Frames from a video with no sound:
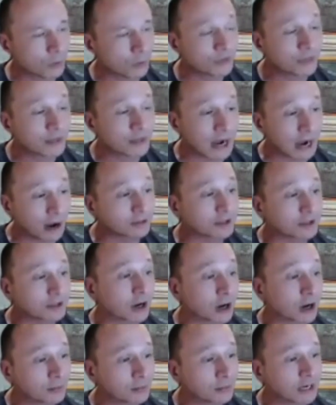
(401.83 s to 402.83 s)
Without the
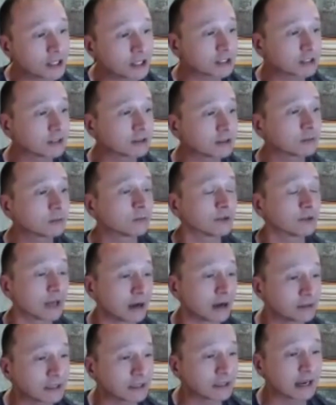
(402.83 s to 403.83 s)
automation,
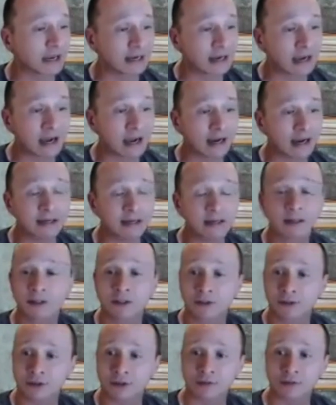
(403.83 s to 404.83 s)
without the
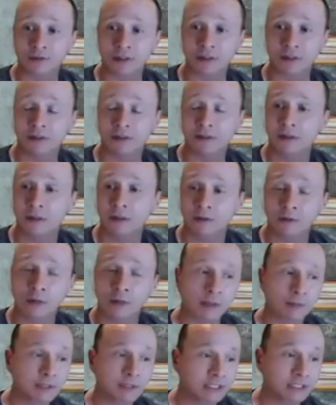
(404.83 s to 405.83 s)
AI-driven
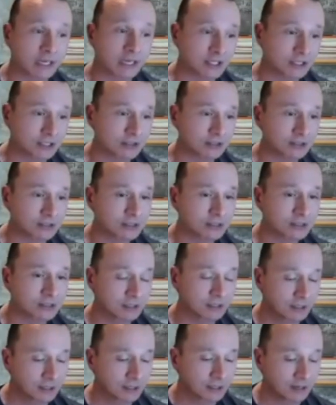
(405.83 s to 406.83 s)

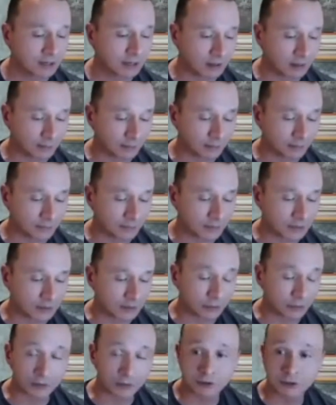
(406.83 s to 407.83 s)
recommendations,
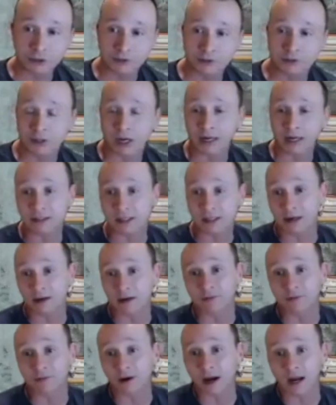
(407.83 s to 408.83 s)
in order to
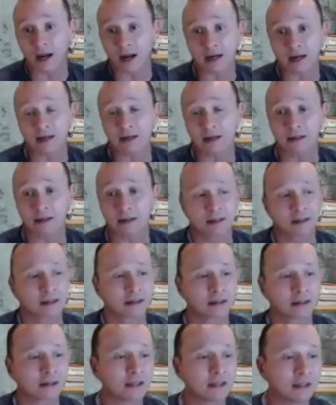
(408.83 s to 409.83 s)
identify
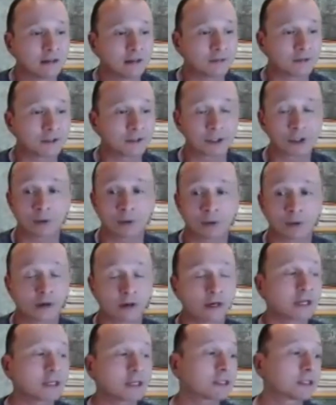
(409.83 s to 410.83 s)
inefficient
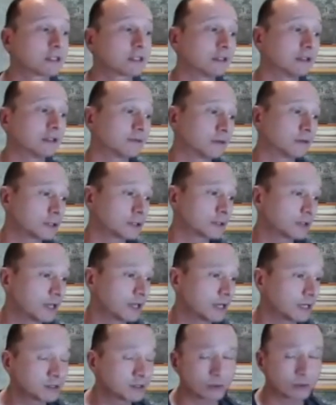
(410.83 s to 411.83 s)
queries in the first
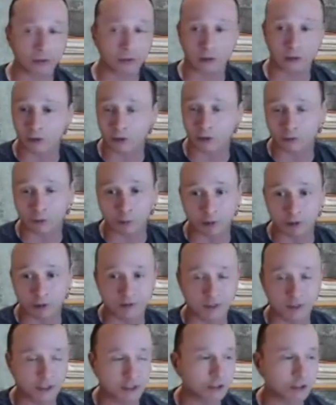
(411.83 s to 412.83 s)
place or
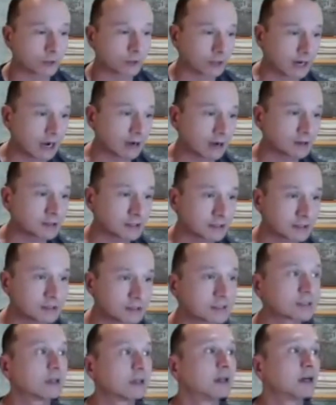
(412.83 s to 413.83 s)
over-provisioned
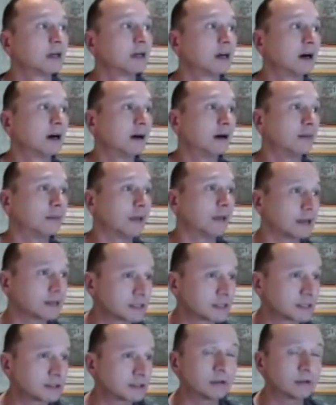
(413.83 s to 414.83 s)
warehouses,
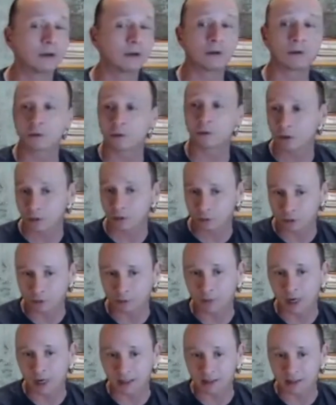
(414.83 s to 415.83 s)
that still
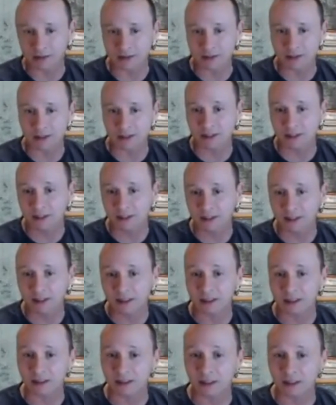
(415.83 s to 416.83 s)
remains
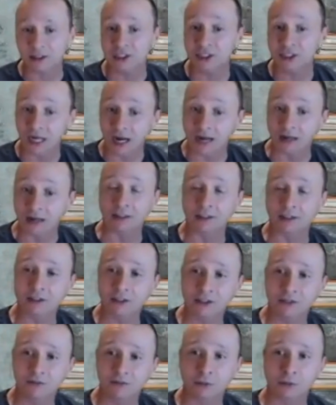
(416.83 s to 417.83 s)
a
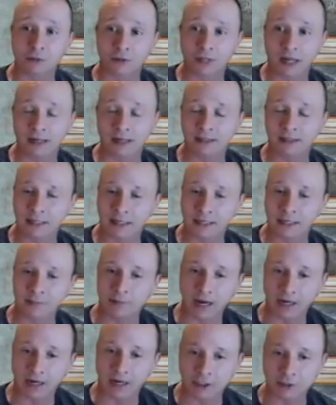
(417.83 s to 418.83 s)
challenge for that data
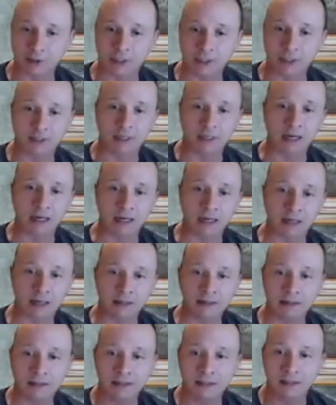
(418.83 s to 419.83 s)
management
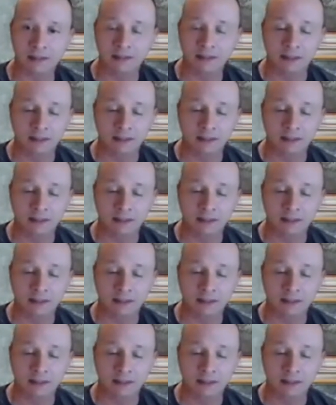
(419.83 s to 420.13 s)
and